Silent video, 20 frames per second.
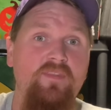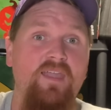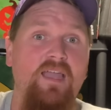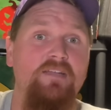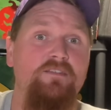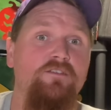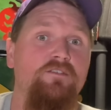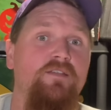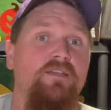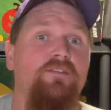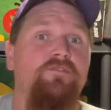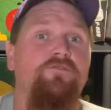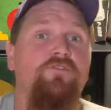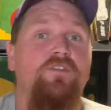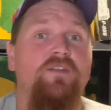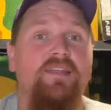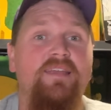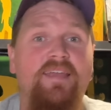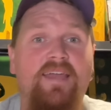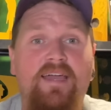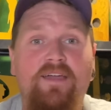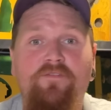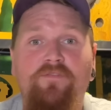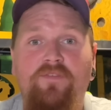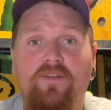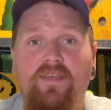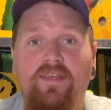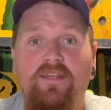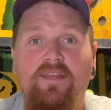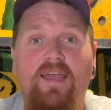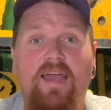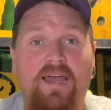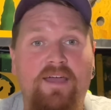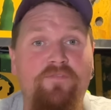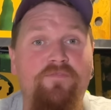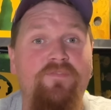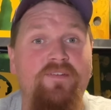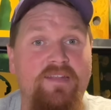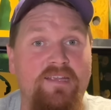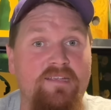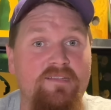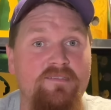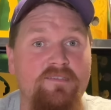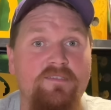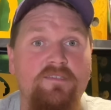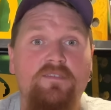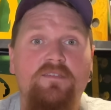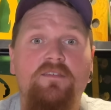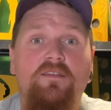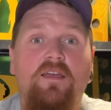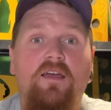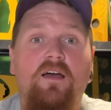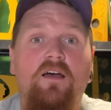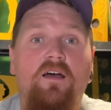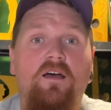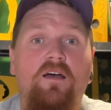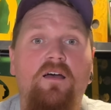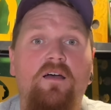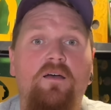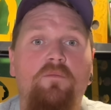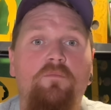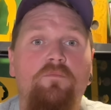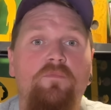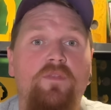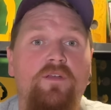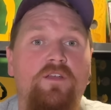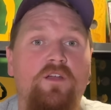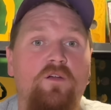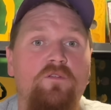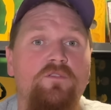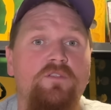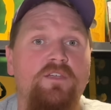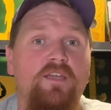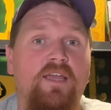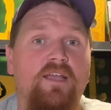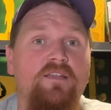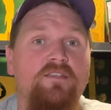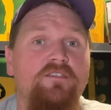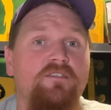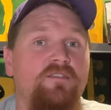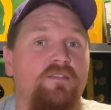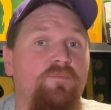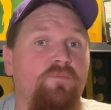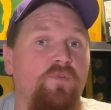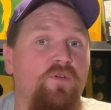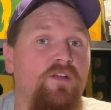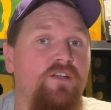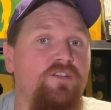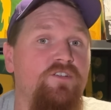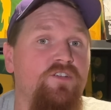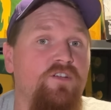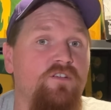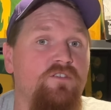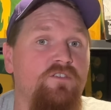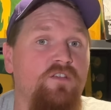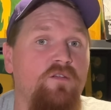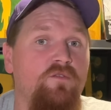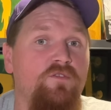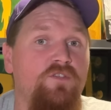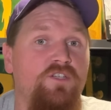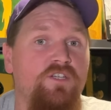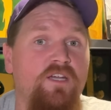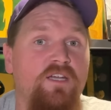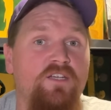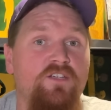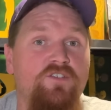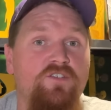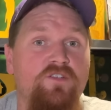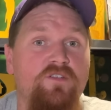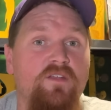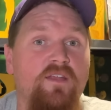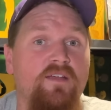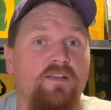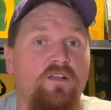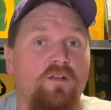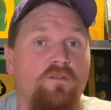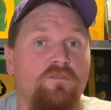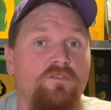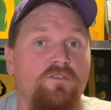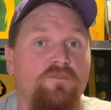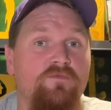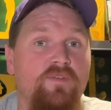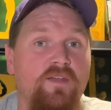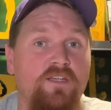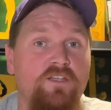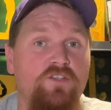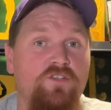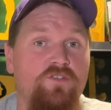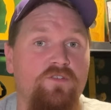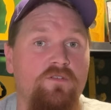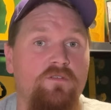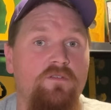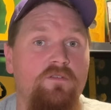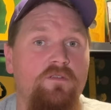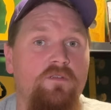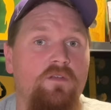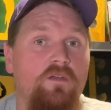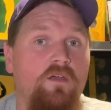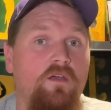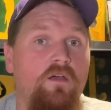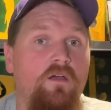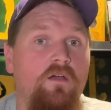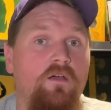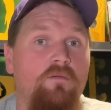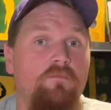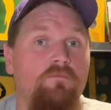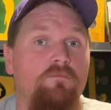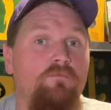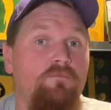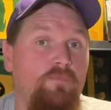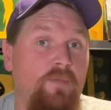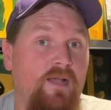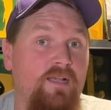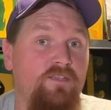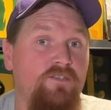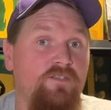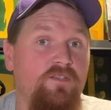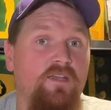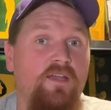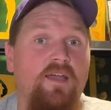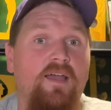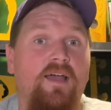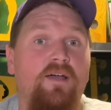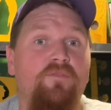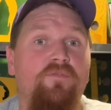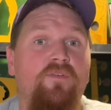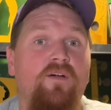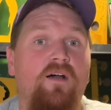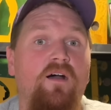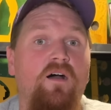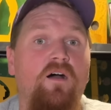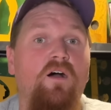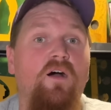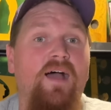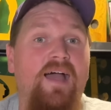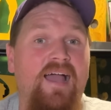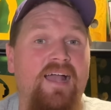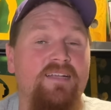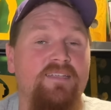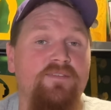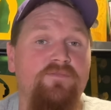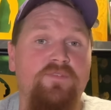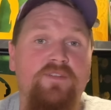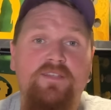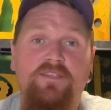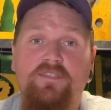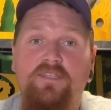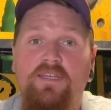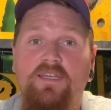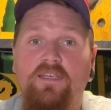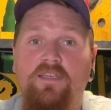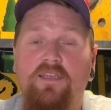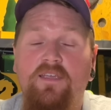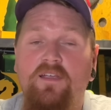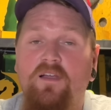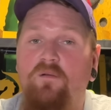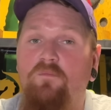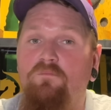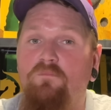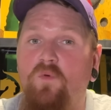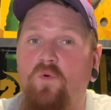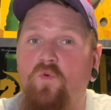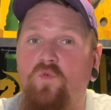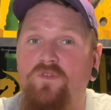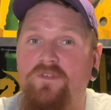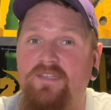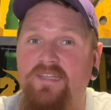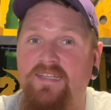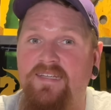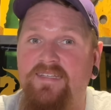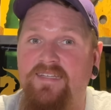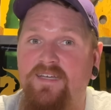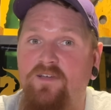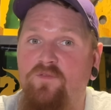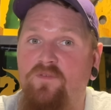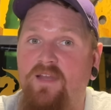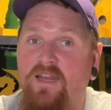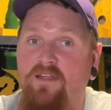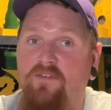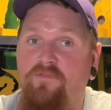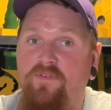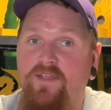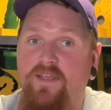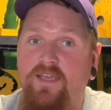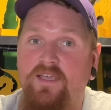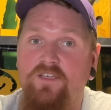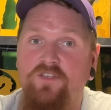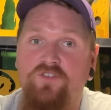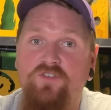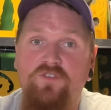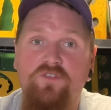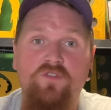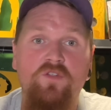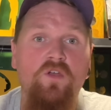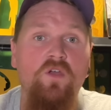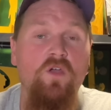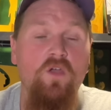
as I said, for elite athletes. The context, the British Association and Conservation, BASC, are actively seeking a more detailed clarification